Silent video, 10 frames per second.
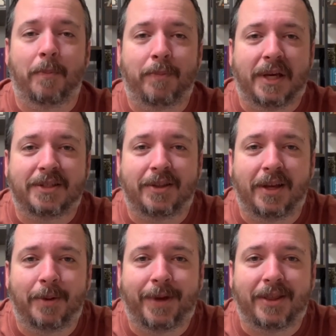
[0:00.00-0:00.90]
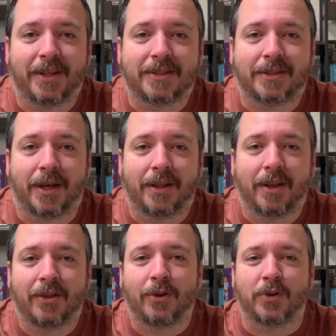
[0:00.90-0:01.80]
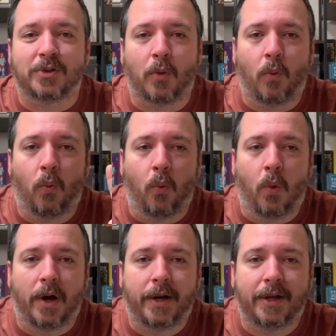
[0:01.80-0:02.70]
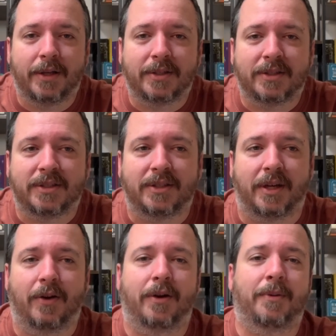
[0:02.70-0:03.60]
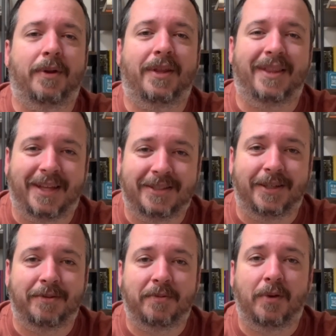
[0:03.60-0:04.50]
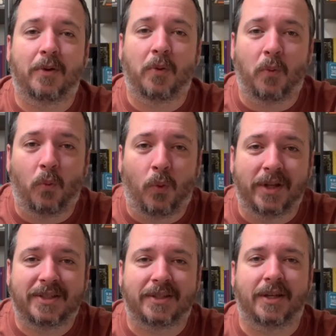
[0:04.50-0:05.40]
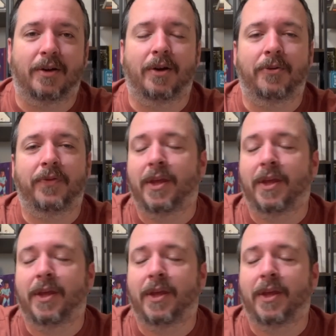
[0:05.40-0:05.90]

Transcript: Best thing about this set, there is one sticker. That's it. One sticker.